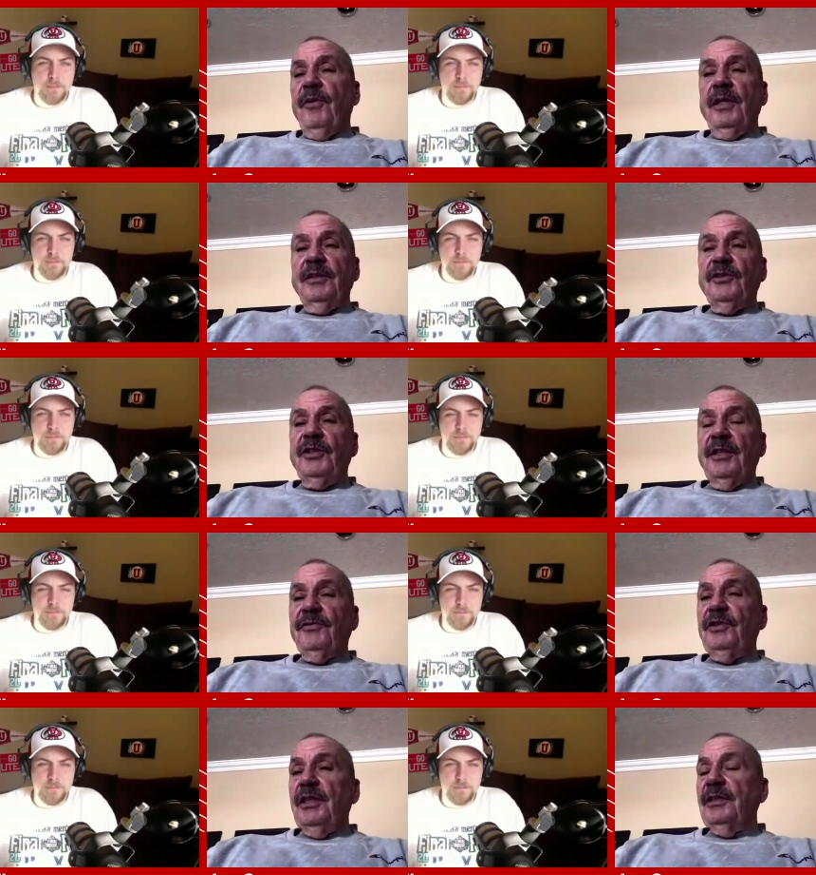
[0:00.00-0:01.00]

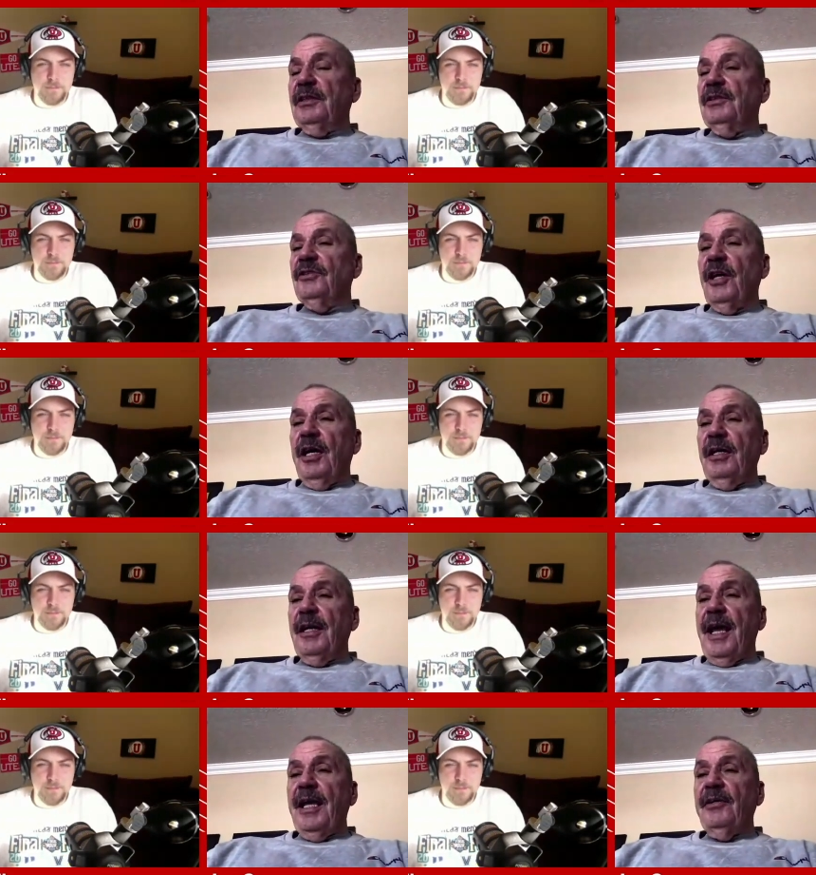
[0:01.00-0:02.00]
Speaker 1: guys and longtime
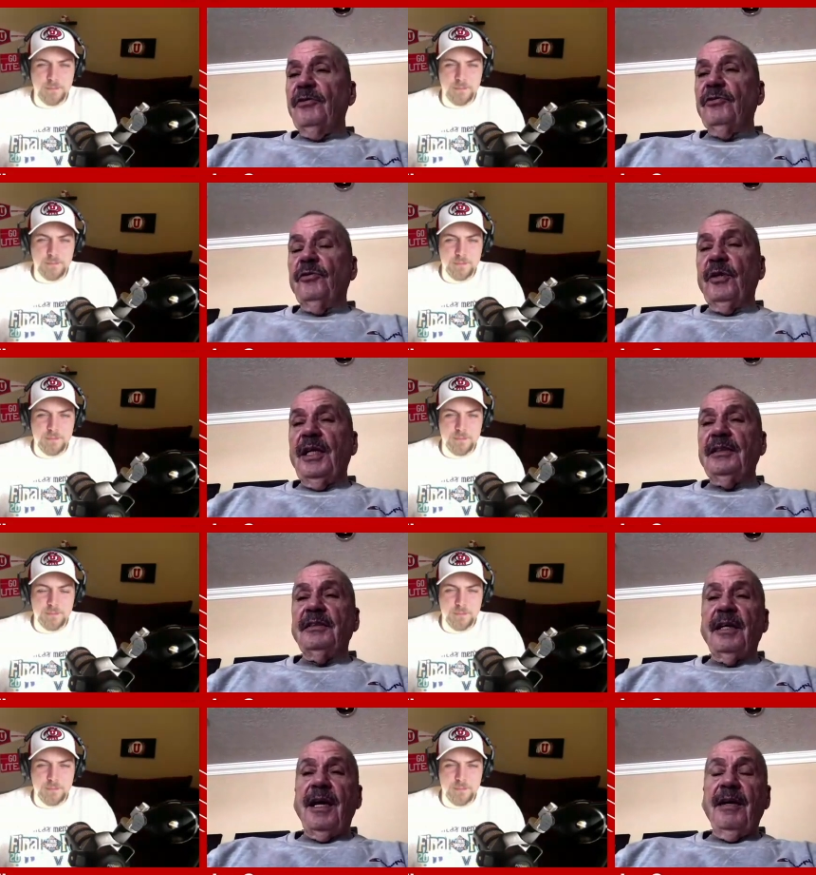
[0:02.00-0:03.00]
friends, Jeff
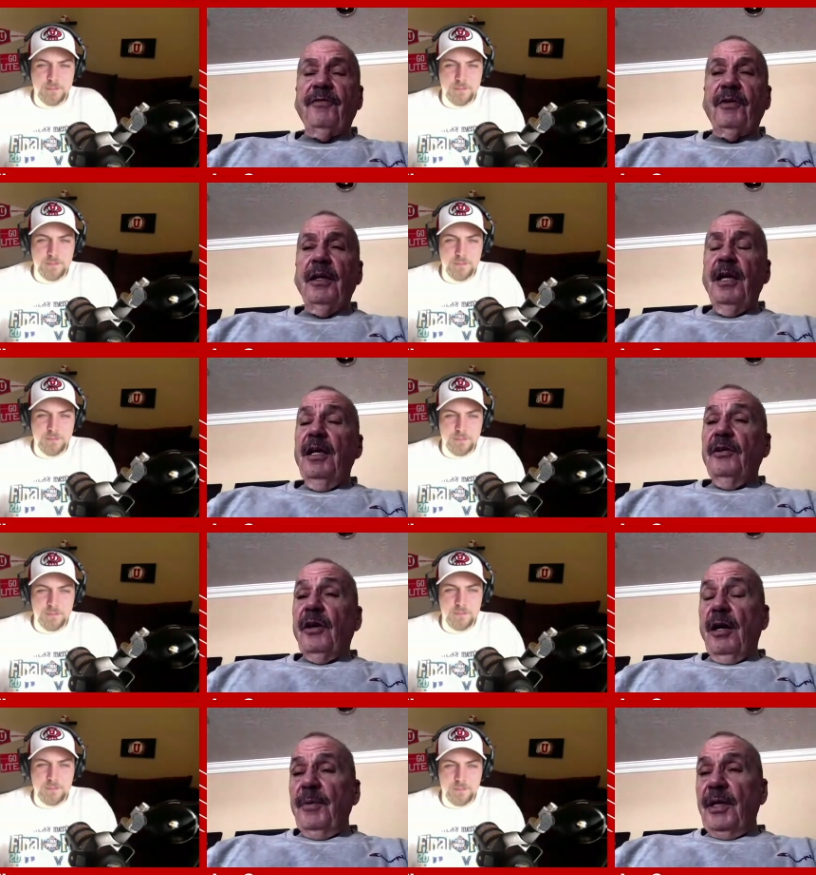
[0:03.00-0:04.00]
Judkins, Donnie Daniels
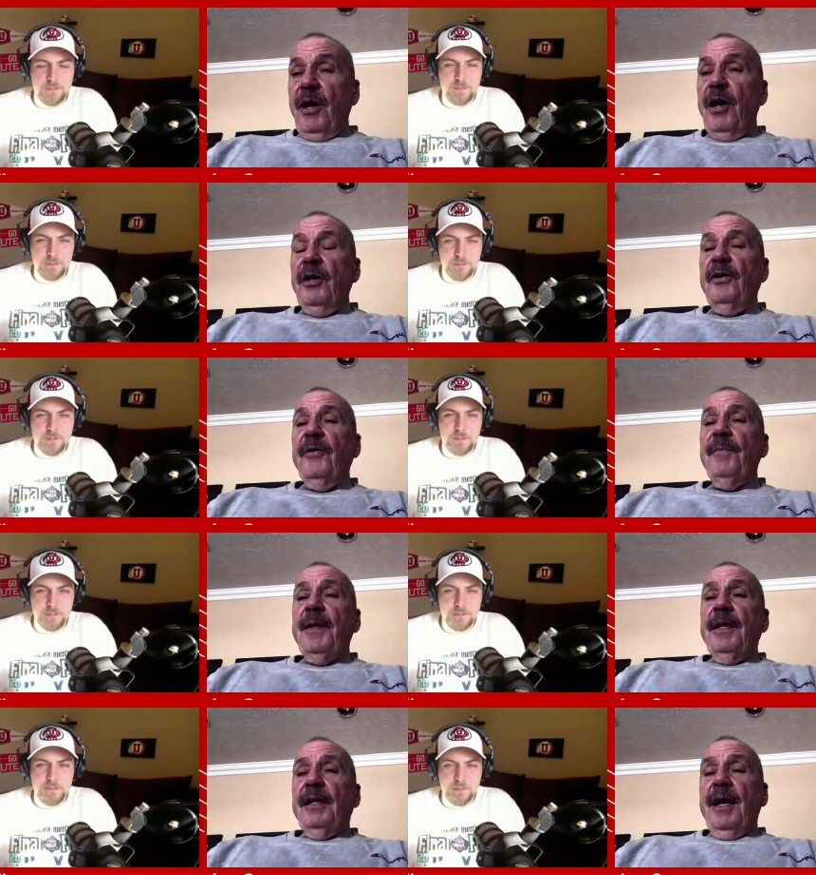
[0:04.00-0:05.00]
on that staff,
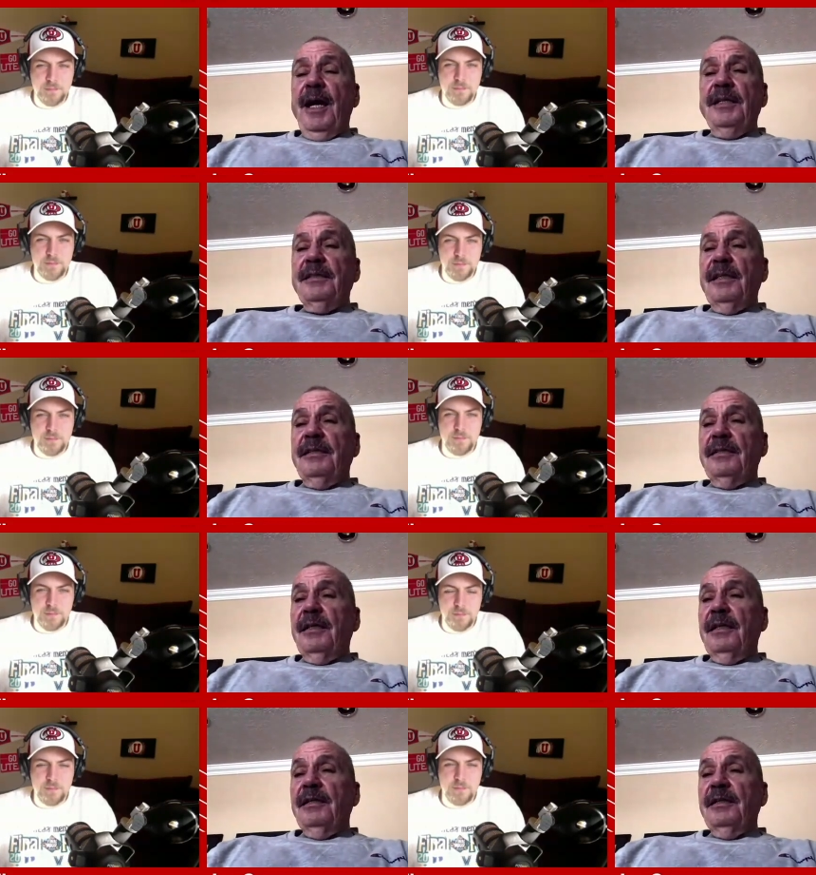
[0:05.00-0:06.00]
Tommy
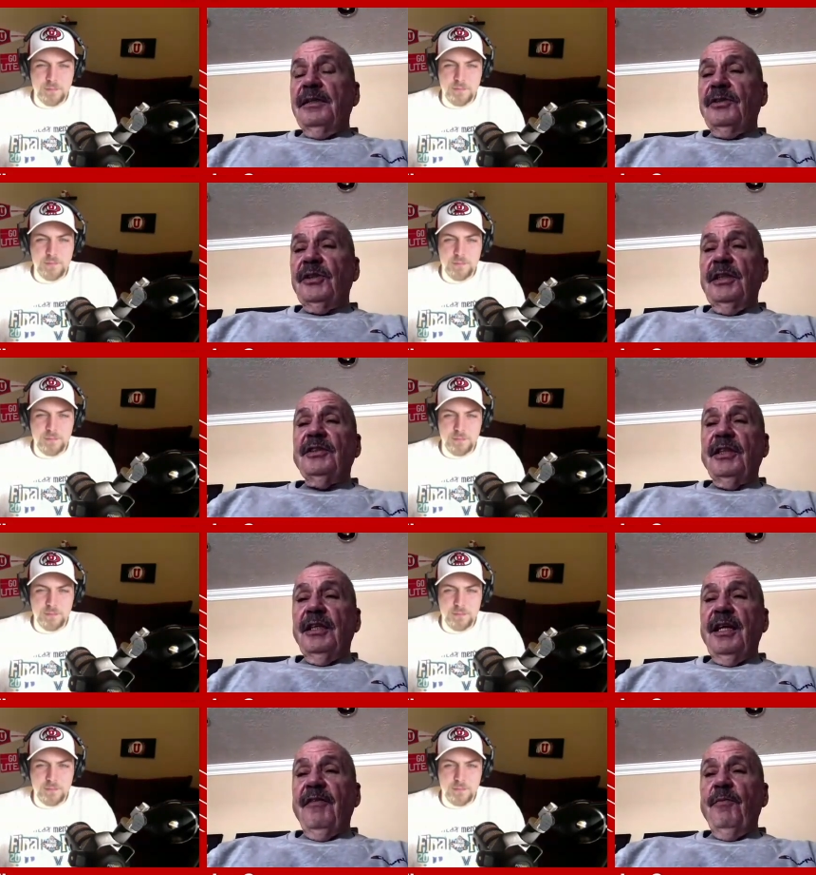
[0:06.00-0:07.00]
Connor,
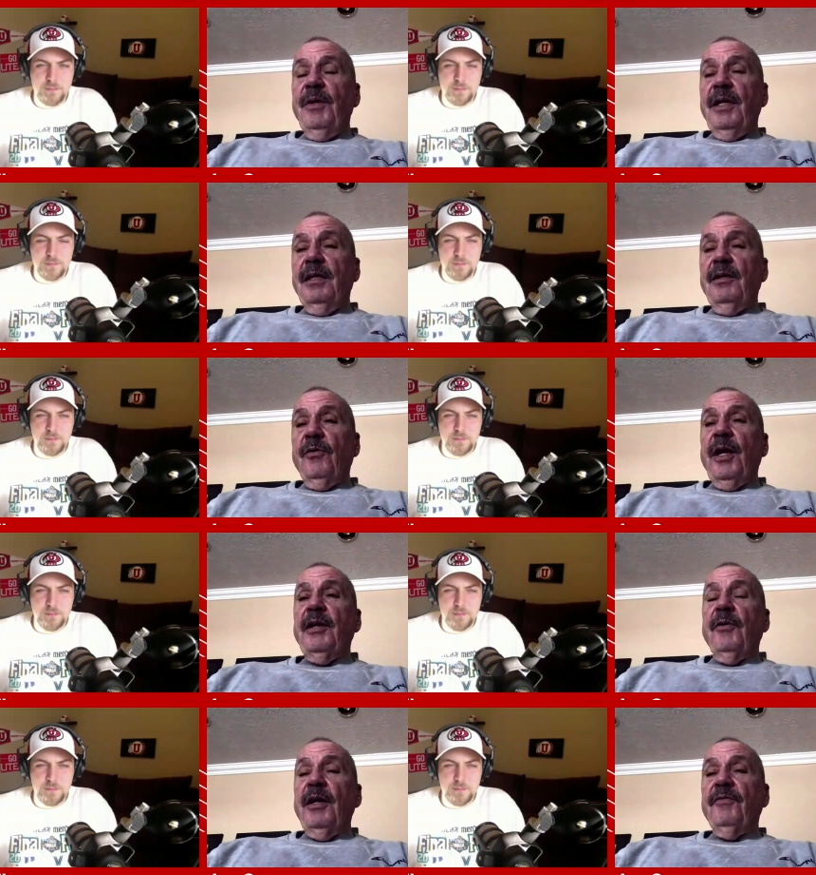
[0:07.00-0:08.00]
guys that have been
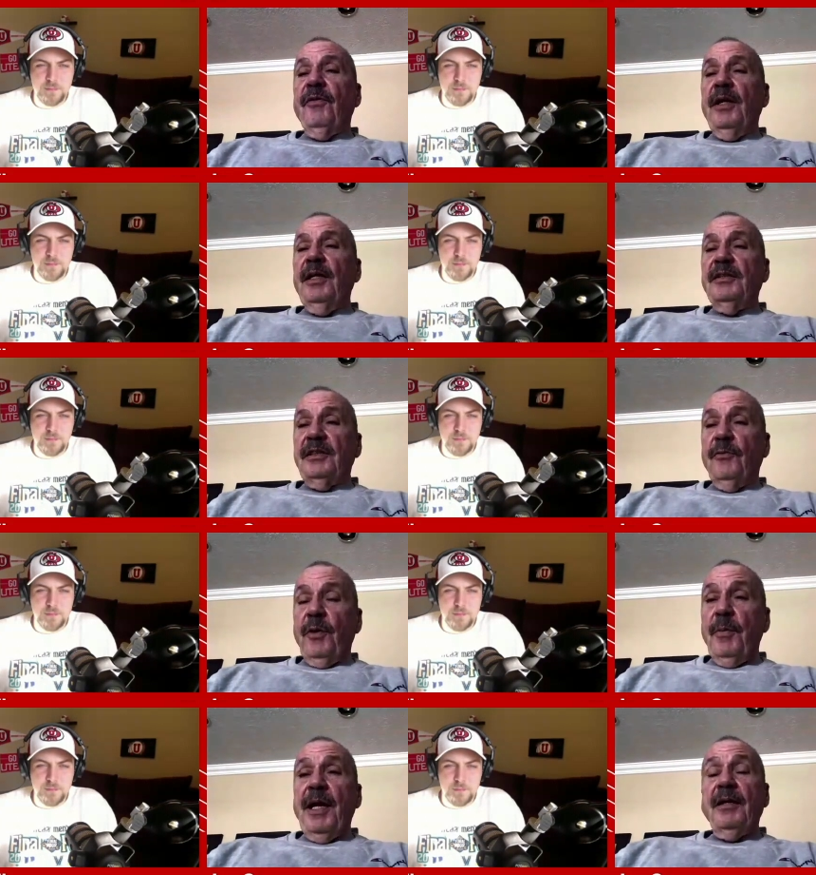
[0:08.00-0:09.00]
great, great friends and
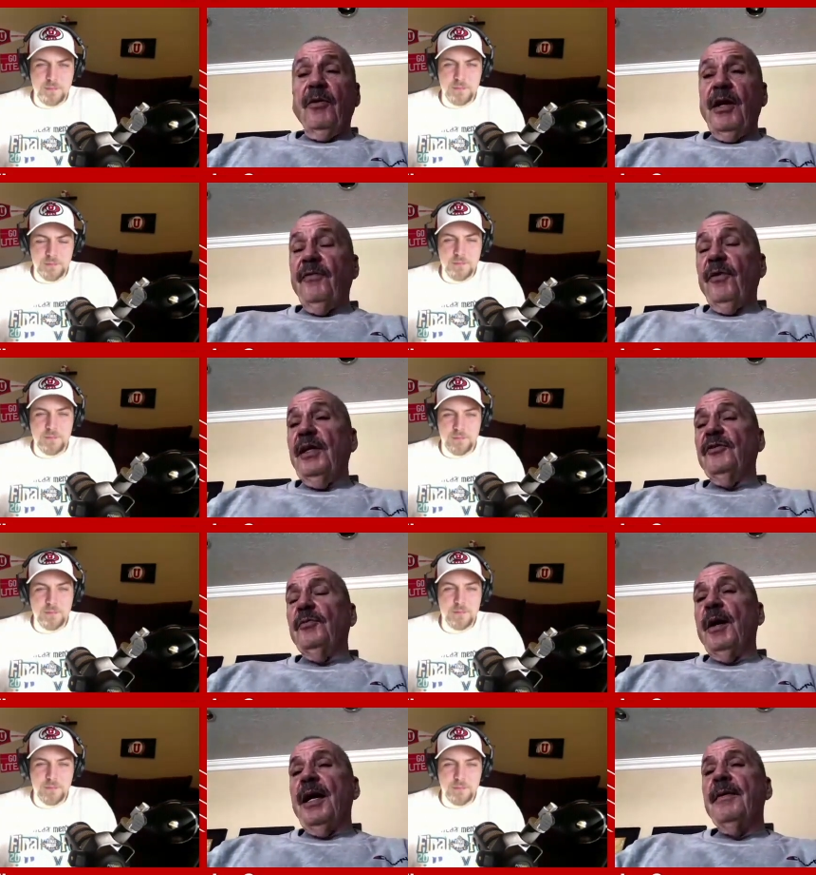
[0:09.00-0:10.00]
remain great friends
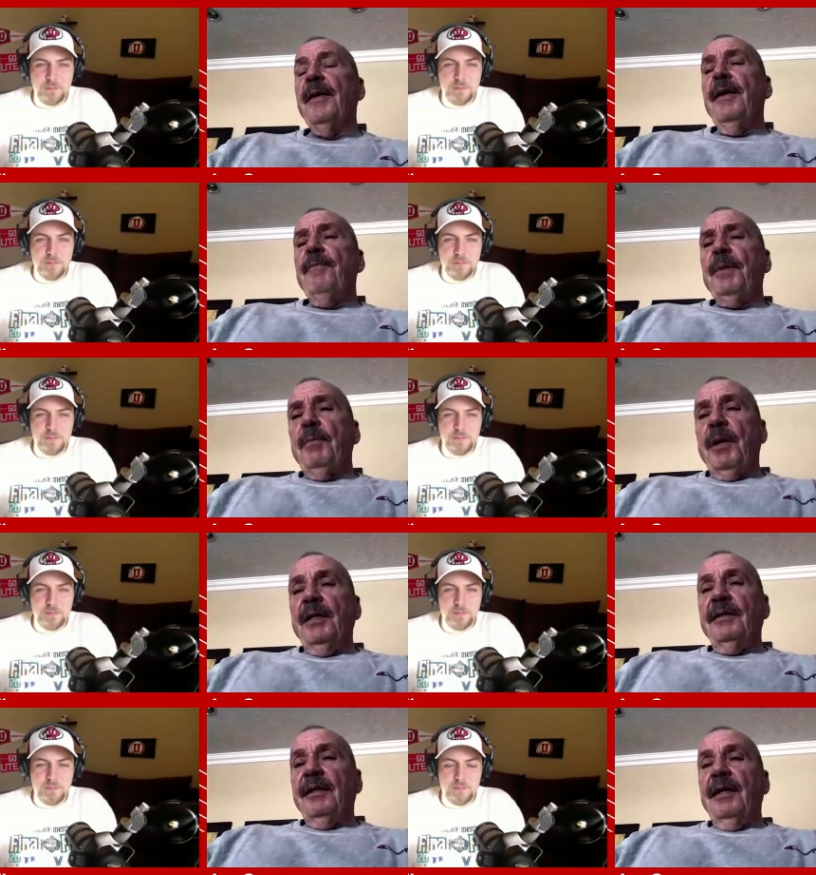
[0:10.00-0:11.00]
of mine.
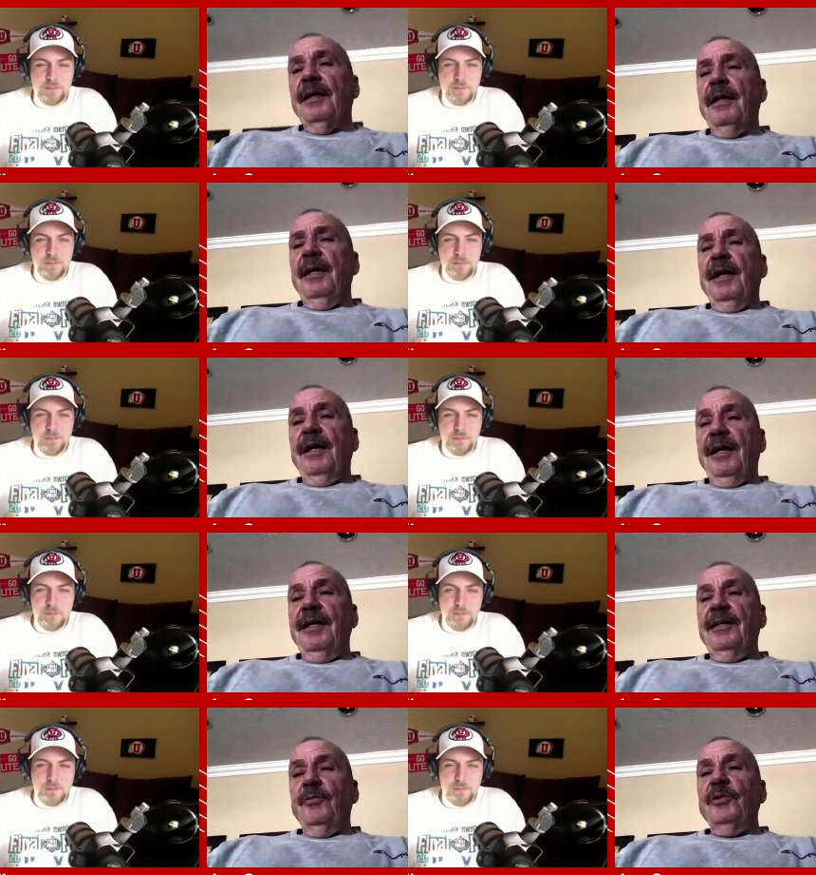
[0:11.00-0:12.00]
But
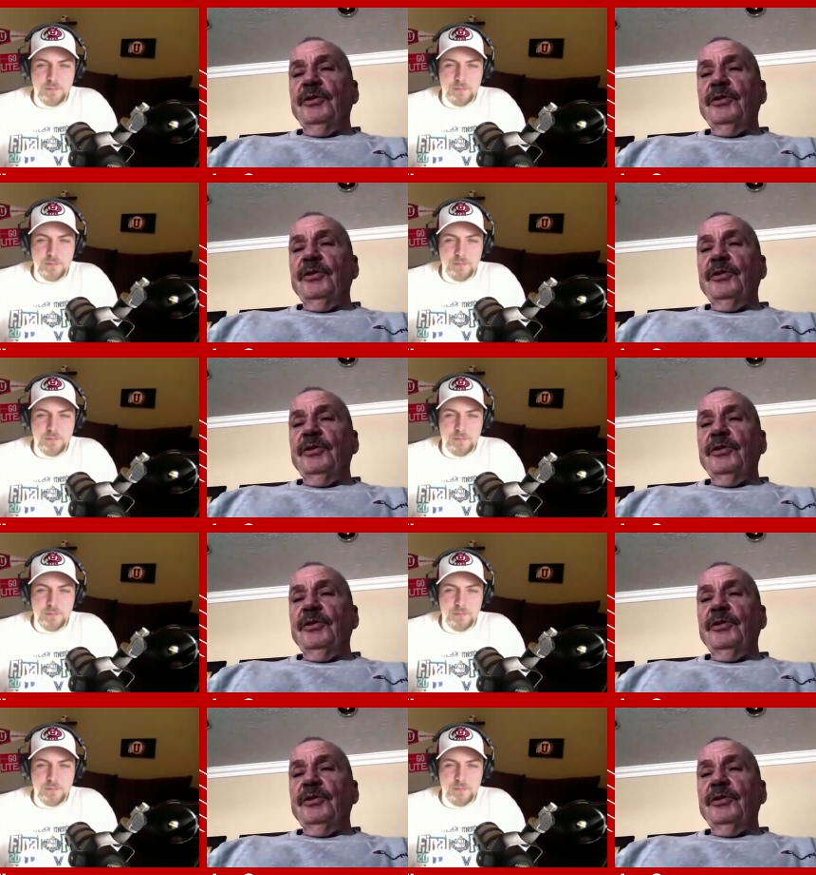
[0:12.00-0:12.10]
it